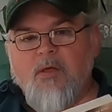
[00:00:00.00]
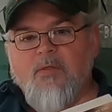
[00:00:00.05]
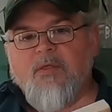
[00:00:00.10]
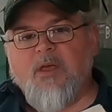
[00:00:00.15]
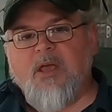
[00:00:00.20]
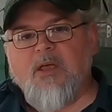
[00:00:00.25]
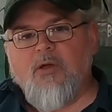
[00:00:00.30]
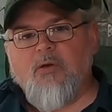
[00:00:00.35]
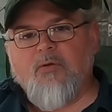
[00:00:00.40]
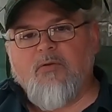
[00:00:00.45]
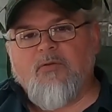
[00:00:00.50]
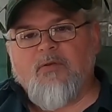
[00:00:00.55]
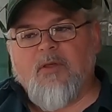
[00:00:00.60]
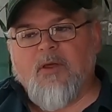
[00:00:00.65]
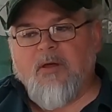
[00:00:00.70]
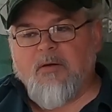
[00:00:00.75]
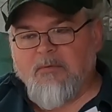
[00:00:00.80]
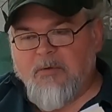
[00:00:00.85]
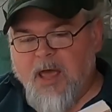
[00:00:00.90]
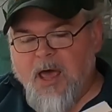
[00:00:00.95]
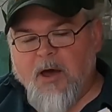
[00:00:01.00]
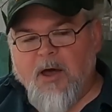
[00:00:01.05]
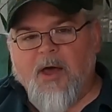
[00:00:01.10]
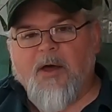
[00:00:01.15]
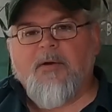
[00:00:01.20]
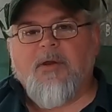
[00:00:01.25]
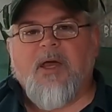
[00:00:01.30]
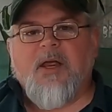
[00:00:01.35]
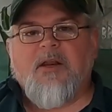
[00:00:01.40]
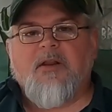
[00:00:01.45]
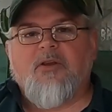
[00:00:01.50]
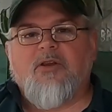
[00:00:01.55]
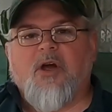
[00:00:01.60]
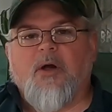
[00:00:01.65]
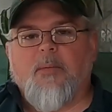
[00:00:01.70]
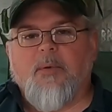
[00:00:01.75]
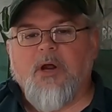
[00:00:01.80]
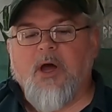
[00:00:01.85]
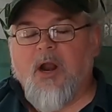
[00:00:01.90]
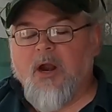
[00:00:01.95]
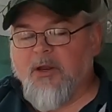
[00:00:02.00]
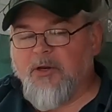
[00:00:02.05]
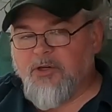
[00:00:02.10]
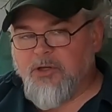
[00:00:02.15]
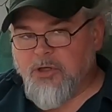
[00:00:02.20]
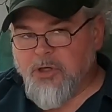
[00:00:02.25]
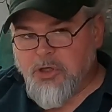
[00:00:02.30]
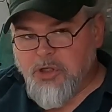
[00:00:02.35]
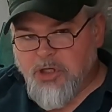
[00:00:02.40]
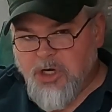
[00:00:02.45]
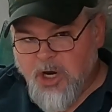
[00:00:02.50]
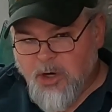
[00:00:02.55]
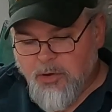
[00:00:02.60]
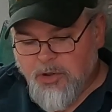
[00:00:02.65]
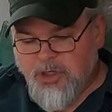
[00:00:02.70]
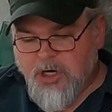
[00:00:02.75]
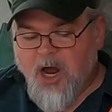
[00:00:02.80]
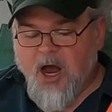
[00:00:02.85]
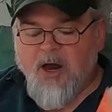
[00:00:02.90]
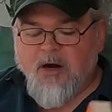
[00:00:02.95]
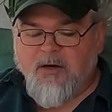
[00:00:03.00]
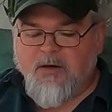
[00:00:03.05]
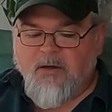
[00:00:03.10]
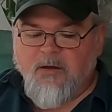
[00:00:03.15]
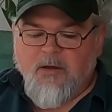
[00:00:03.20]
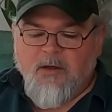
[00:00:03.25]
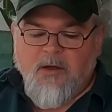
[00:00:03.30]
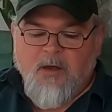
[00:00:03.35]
now outdated terminology shell shocked,